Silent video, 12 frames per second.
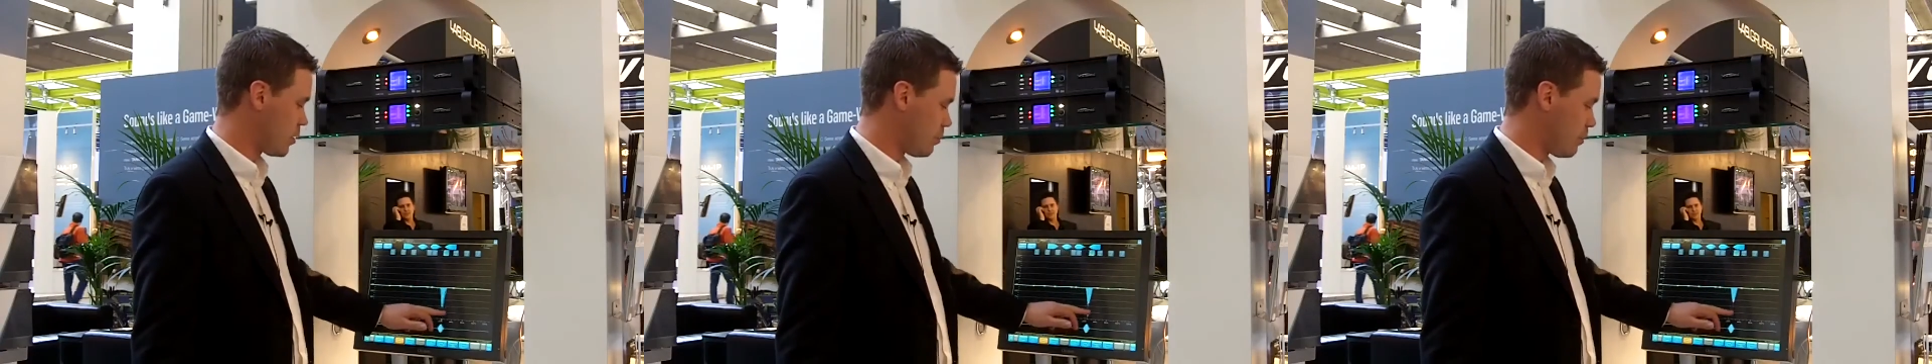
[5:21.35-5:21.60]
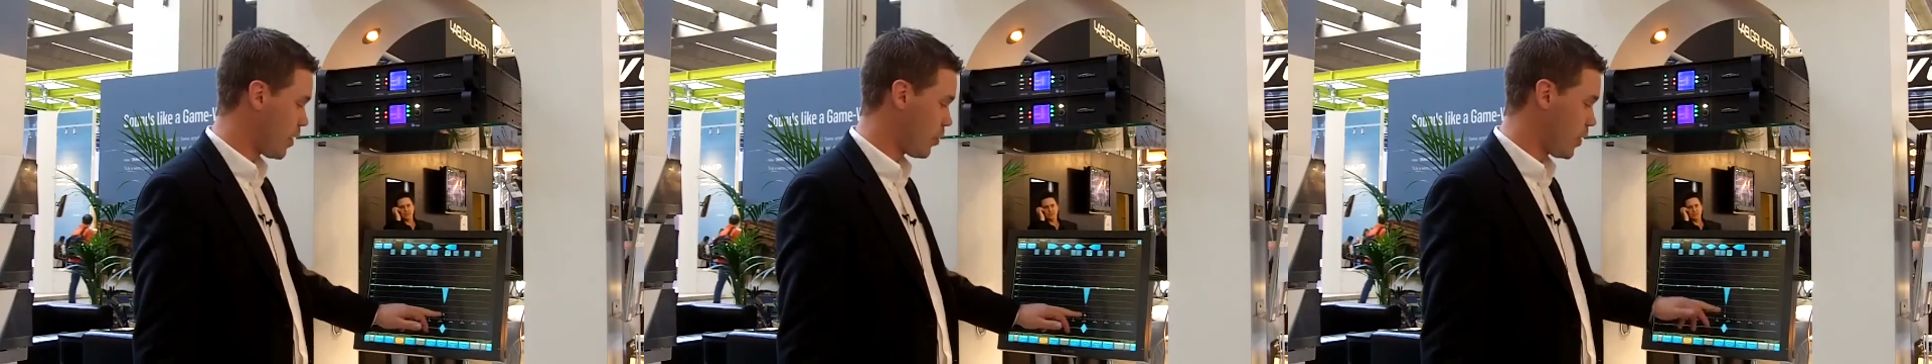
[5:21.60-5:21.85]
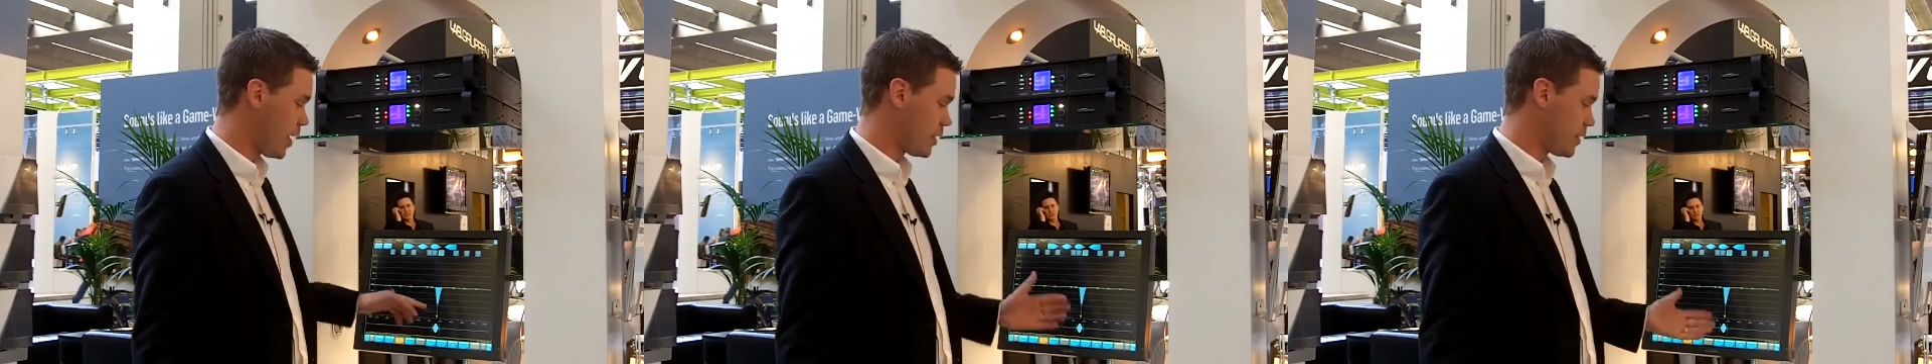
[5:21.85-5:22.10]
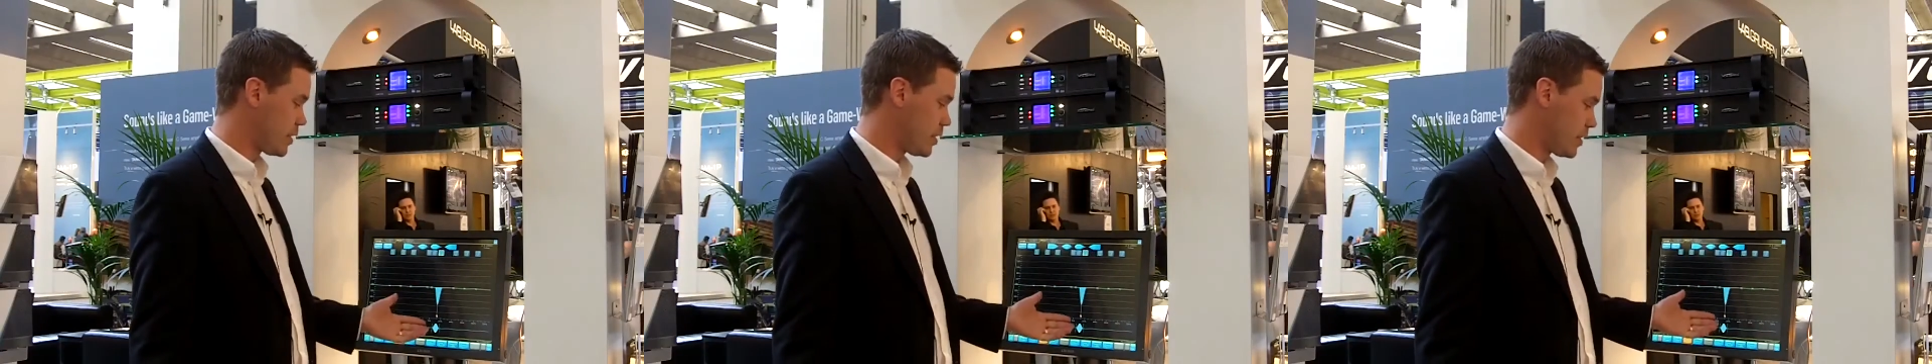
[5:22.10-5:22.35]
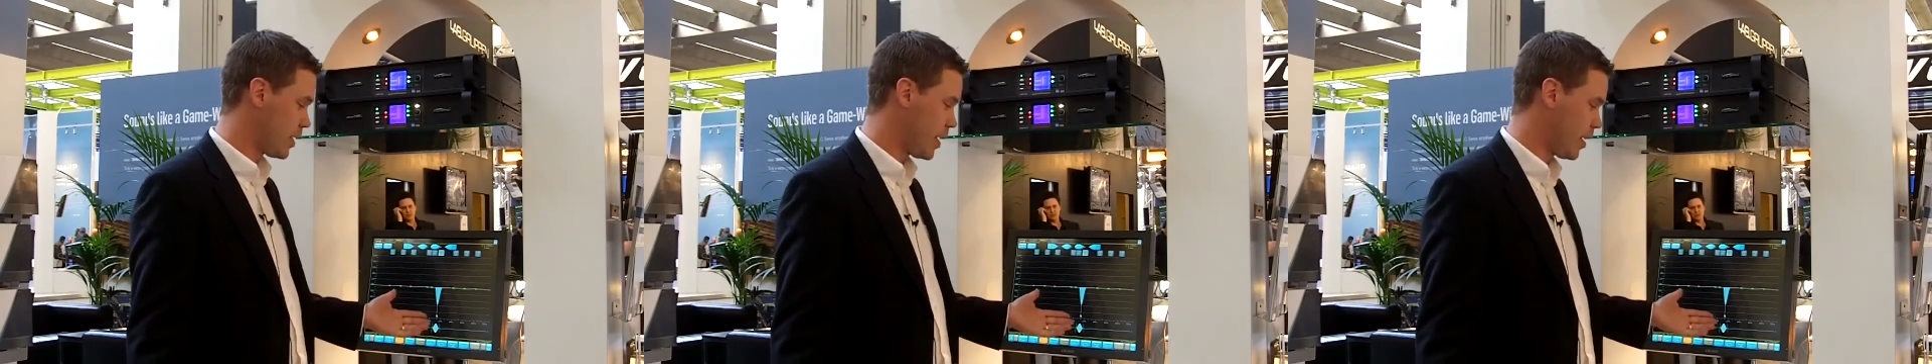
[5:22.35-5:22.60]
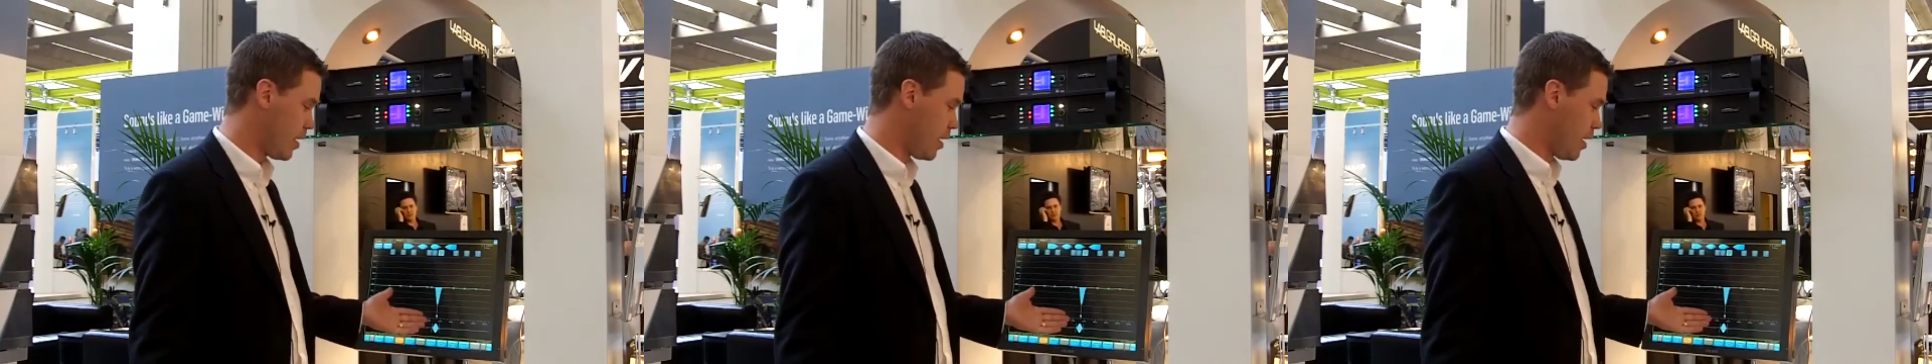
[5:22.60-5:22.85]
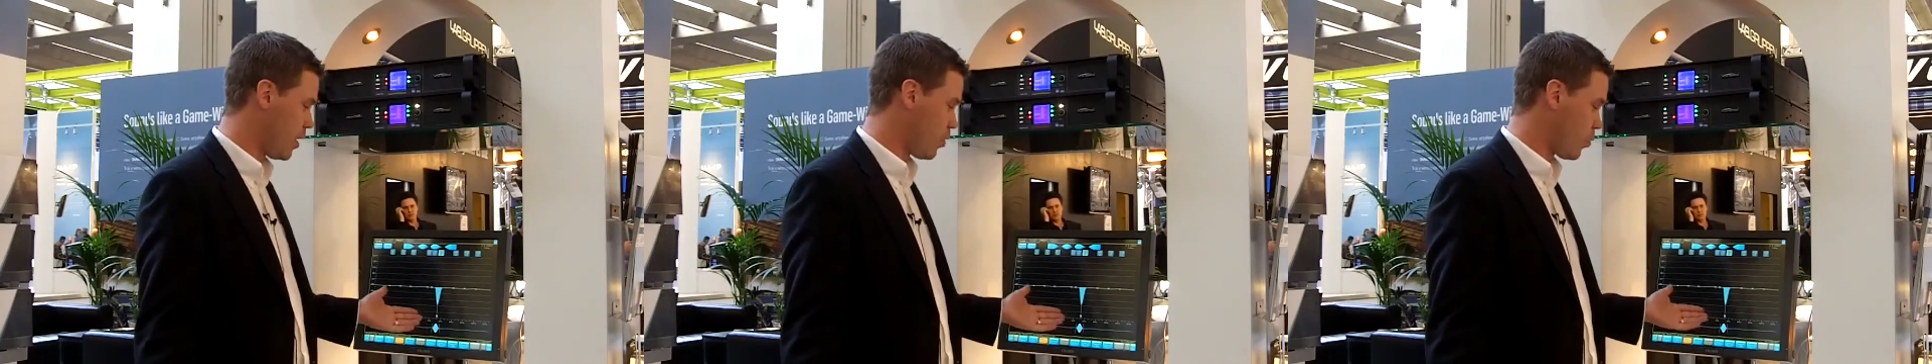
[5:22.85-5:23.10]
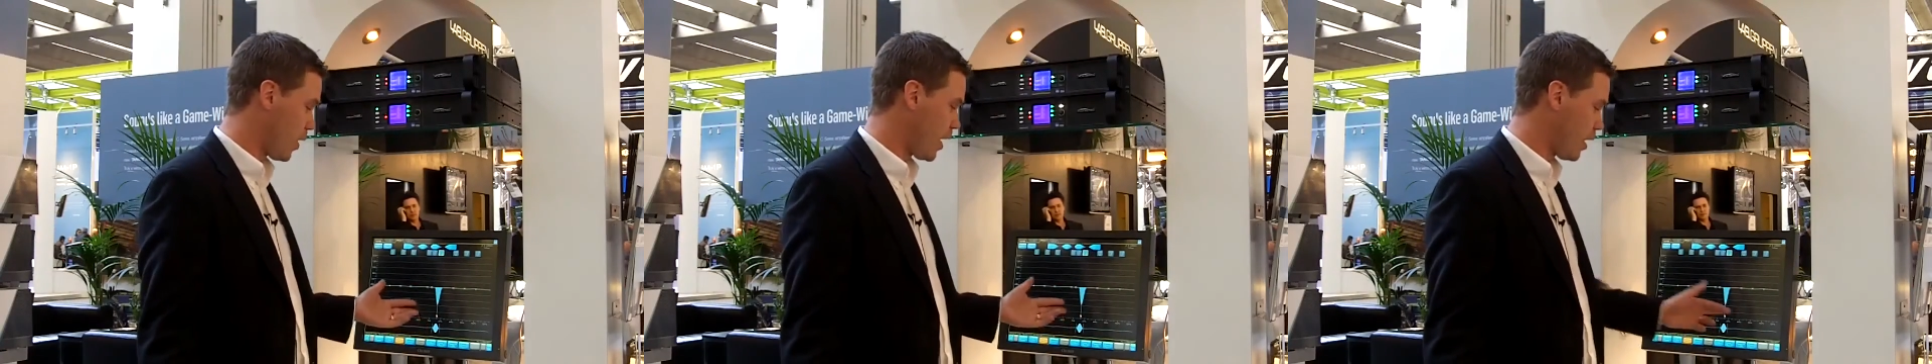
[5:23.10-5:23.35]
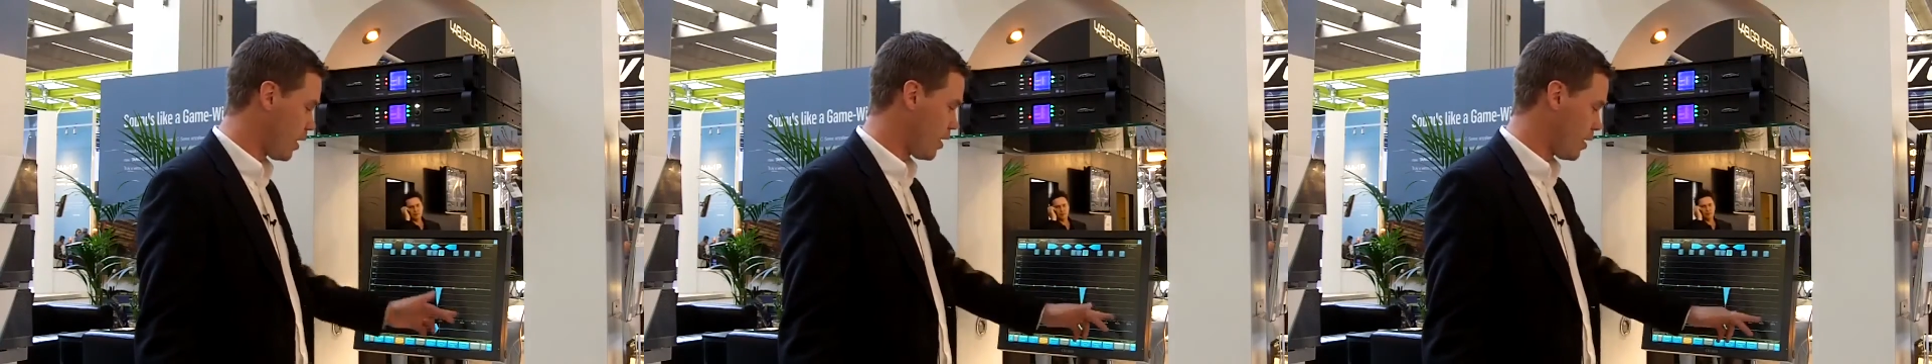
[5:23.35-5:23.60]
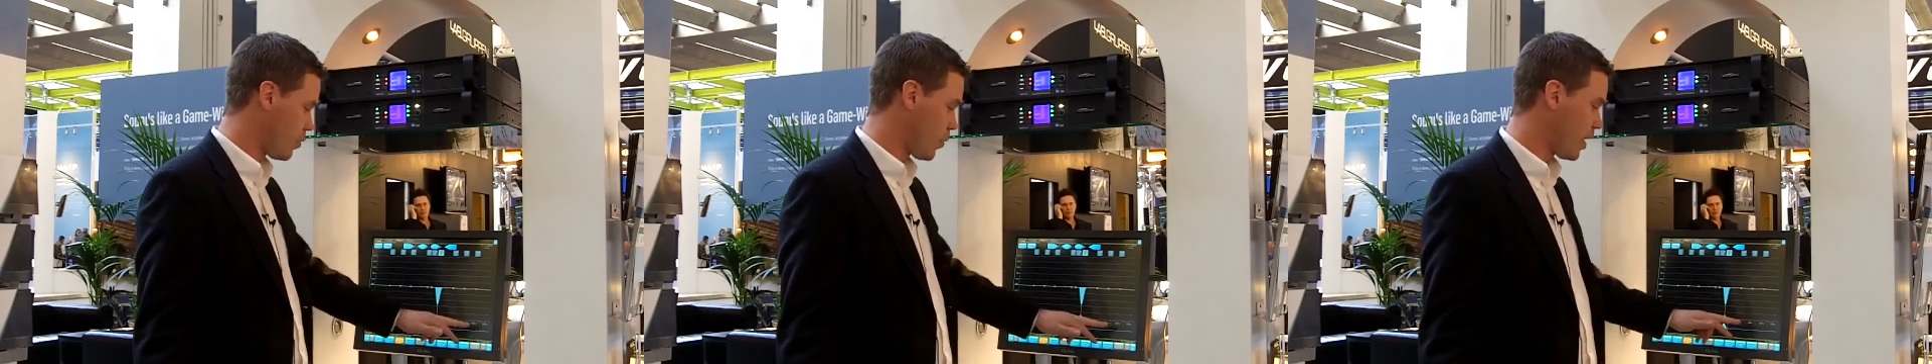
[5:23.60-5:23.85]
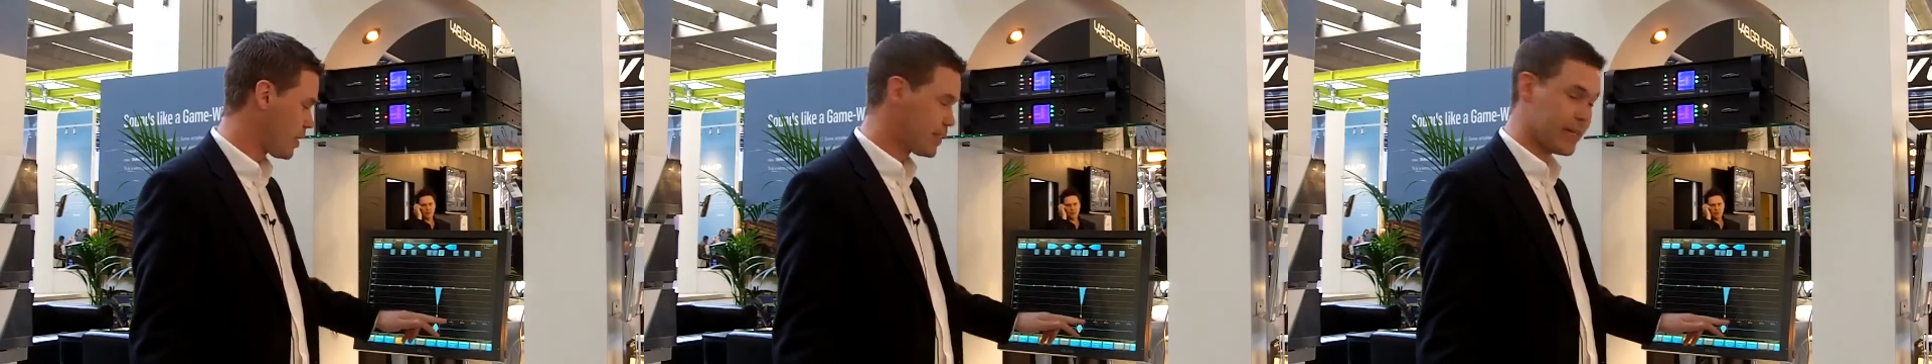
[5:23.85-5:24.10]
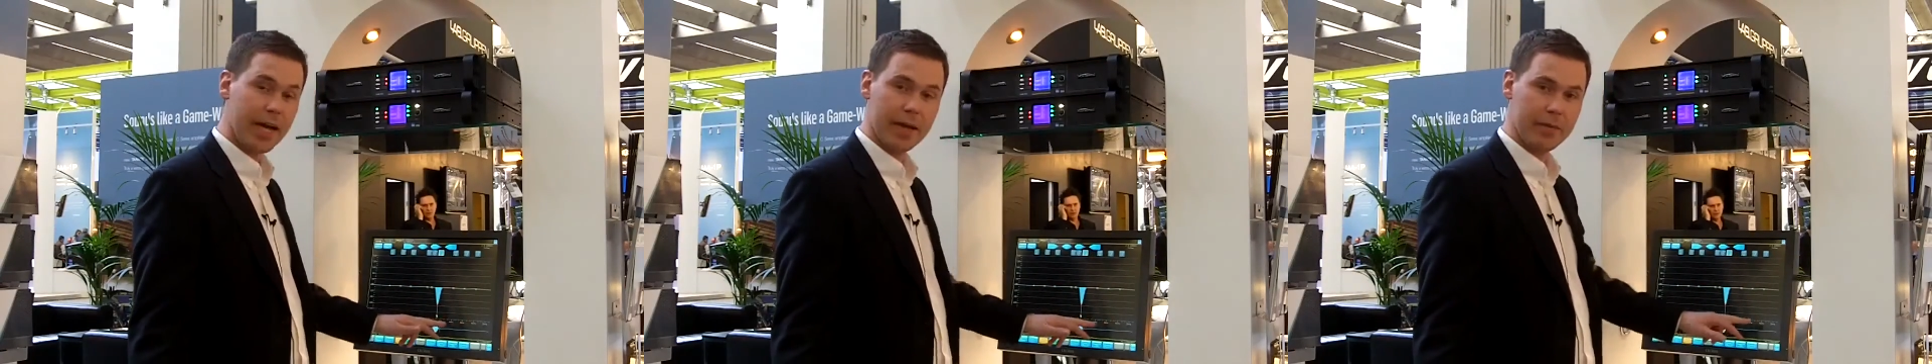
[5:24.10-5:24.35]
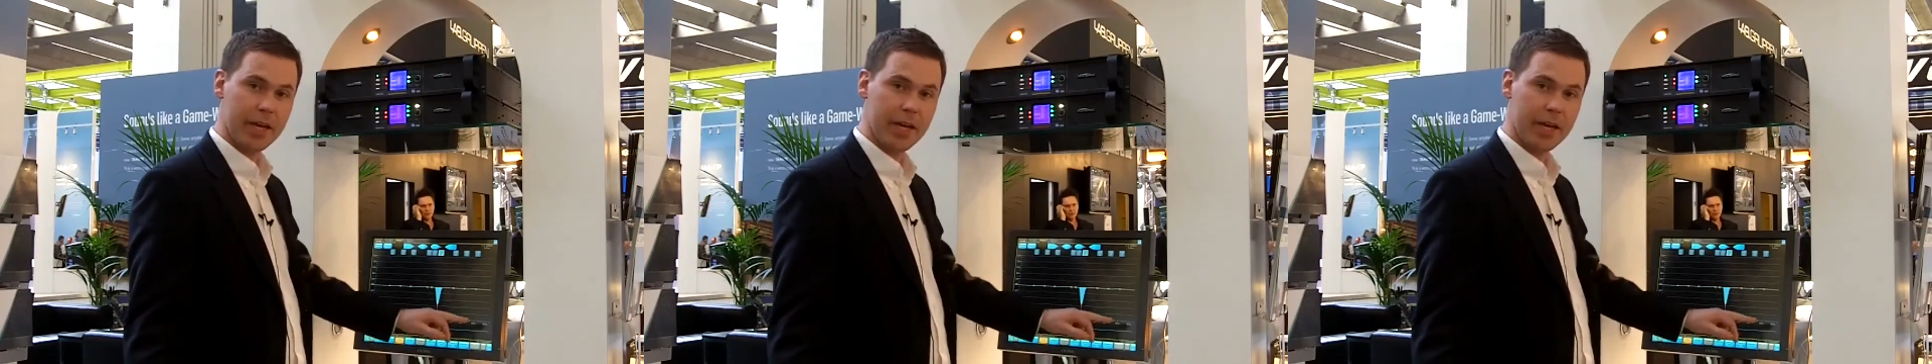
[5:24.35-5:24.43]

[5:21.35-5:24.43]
By the way, this is a real-time